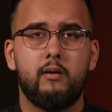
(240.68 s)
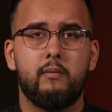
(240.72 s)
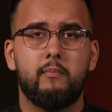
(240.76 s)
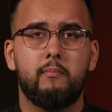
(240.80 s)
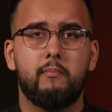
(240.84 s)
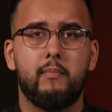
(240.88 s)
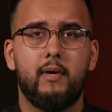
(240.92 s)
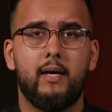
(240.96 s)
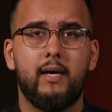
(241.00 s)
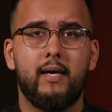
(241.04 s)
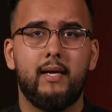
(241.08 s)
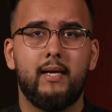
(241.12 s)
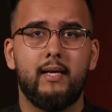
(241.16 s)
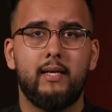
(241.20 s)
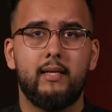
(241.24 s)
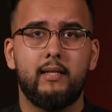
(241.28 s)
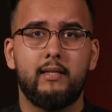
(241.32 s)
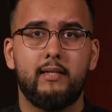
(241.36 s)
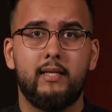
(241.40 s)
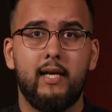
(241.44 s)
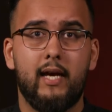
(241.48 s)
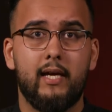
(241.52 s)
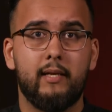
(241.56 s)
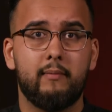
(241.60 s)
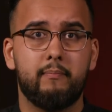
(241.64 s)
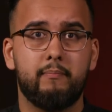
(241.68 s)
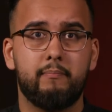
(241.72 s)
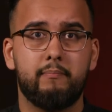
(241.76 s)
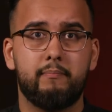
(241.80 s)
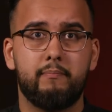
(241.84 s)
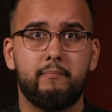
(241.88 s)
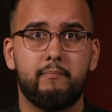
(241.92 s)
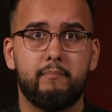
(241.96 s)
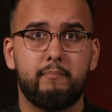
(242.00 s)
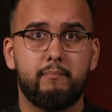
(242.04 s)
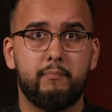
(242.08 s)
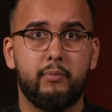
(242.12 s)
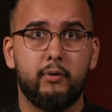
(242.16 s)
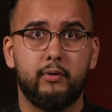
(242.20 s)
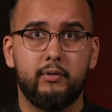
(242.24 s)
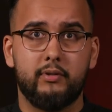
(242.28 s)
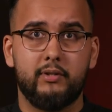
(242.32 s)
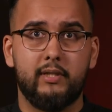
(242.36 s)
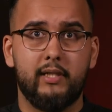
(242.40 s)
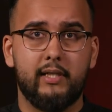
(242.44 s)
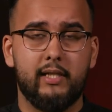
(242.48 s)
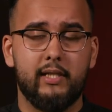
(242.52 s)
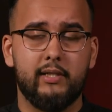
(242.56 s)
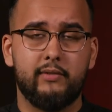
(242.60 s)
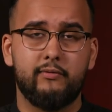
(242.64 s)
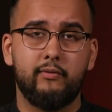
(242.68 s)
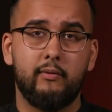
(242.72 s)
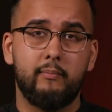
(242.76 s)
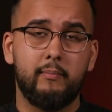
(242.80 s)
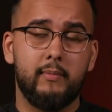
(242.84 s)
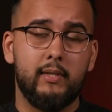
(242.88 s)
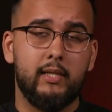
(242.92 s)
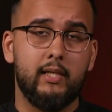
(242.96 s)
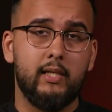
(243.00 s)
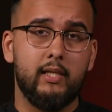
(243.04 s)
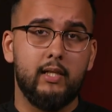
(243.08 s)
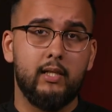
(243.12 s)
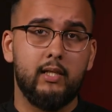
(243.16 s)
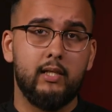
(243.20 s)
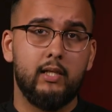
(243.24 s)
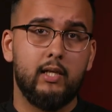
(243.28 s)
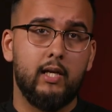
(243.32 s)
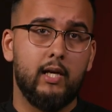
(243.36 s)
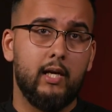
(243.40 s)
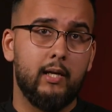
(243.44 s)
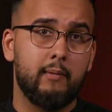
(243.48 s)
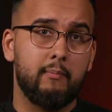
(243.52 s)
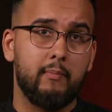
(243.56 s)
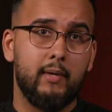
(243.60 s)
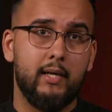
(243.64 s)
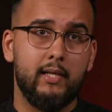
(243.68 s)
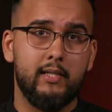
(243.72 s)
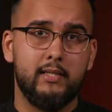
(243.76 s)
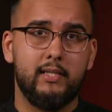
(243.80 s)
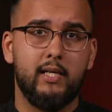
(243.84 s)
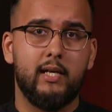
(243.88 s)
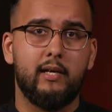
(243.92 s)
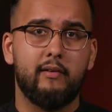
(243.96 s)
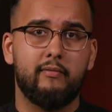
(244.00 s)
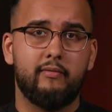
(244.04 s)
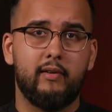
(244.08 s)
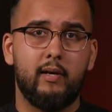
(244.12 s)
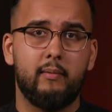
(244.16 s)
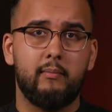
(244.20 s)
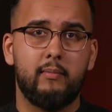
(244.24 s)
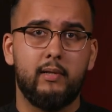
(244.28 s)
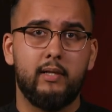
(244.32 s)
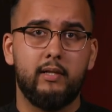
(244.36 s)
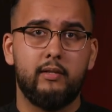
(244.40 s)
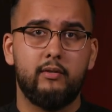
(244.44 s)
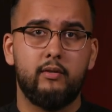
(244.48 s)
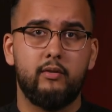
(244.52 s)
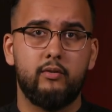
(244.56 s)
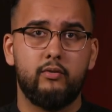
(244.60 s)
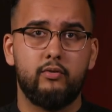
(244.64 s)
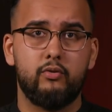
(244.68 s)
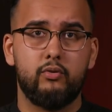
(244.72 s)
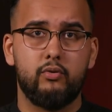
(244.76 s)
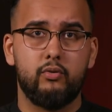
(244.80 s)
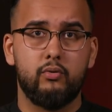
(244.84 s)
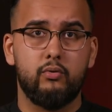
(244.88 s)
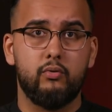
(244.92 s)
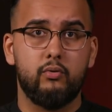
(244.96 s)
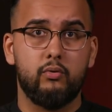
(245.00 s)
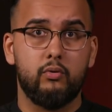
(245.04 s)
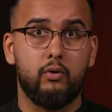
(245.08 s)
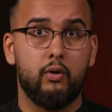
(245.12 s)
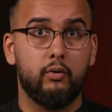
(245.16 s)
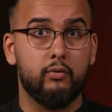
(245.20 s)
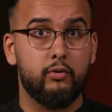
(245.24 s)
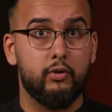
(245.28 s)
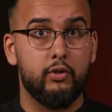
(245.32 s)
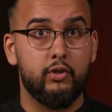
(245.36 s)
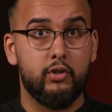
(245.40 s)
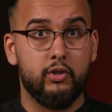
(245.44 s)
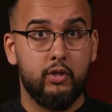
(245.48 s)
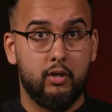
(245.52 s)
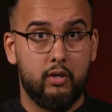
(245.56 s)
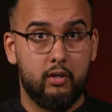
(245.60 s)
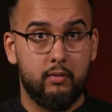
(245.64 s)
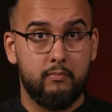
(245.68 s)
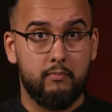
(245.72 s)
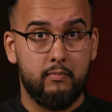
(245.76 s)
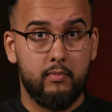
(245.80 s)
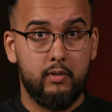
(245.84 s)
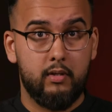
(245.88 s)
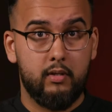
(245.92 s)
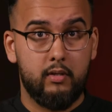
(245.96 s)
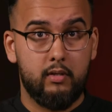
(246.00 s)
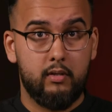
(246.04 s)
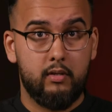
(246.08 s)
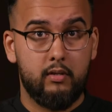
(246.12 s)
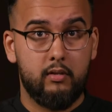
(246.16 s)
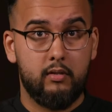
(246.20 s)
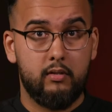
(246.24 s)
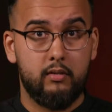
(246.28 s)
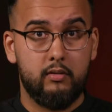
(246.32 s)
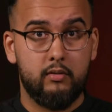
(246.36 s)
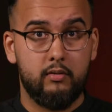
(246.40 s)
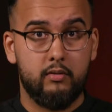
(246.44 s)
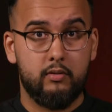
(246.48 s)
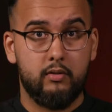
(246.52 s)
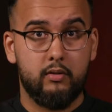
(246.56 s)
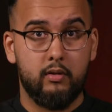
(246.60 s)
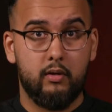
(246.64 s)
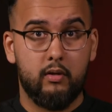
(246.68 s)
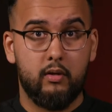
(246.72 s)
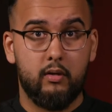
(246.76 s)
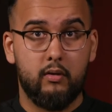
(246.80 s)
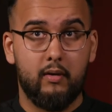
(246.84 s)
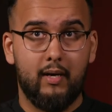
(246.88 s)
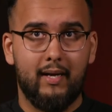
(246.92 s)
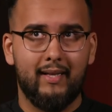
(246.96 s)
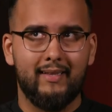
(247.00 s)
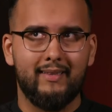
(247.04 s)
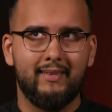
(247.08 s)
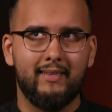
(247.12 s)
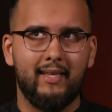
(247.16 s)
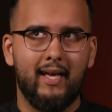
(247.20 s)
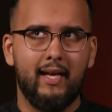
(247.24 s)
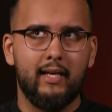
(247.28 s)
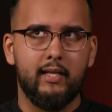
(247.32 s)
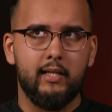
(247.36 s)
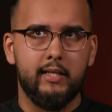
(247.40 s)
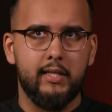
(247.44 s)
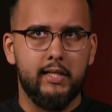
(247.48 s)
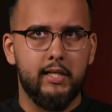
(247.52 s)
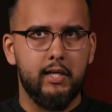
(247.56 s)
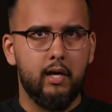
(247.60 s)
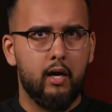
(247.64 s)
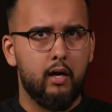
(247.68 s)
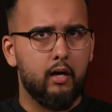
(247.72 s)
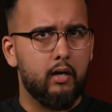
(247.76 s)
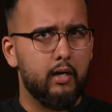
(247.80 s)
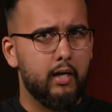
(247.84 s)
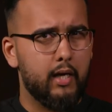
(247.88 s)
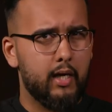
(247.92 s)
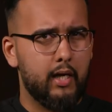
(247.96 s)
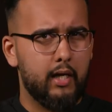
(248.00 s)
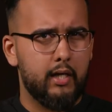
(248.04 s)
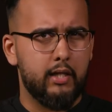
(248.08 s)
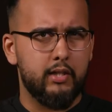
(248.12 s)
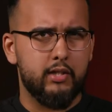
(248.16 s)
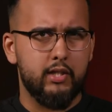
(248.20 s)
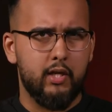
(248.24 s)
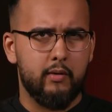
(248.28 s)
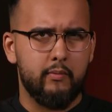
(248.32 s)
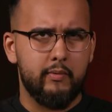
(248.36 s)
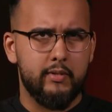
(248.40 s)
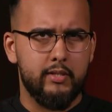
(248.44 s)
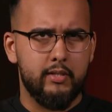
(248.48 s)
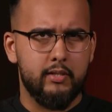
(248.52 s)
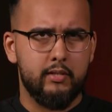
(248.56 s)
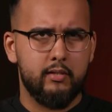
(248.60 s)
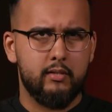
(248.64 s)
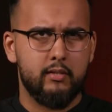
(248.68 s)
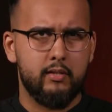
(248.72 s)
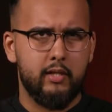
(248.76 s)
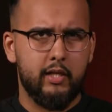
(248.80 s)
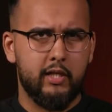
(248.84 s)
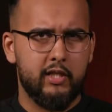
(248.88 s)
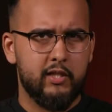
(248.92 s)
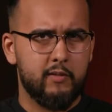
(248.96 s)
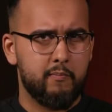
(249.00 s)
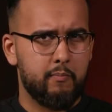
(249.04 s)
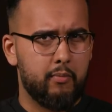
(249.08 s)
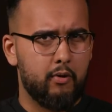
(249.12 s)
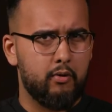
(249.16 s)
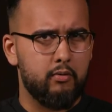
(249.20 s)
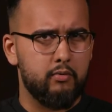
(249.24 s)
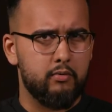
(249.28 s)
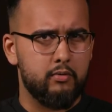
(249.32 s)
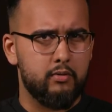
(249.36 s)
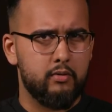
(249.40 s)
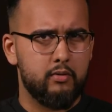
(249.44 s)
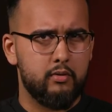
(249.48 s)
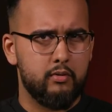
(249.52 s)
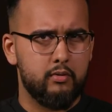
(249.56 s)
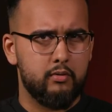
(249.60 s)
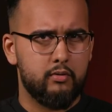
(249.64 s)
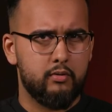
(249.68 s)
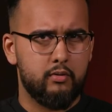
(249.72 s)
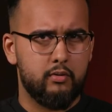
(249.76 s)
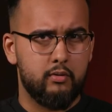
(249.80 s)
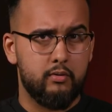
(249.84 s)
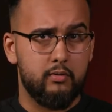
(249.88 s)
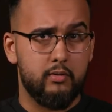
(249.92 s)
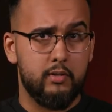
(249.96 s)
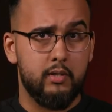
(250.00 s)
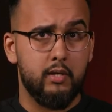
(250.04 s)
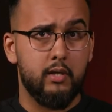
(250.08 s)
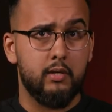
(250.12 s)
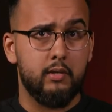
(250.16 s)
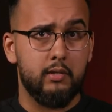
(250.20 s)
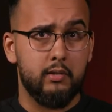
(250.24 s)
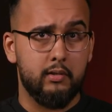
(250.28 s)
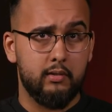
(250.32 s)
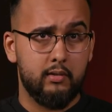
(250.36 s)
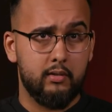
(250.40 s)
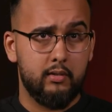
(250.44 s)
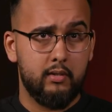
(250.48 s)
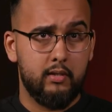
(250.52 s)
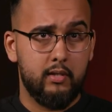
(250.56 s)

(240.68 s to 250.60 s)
my dad booked tickets for me and my entire family to go to Sham. So at that young age, I was exposed to ziyarat.